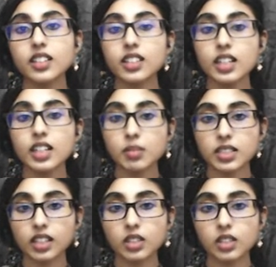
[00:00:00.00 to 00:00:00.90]
Let me
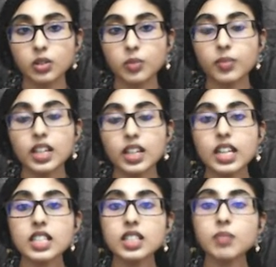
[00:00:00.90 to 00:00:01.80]
tell you.
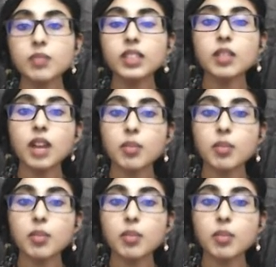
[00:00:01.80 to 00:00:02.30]
If symptoms are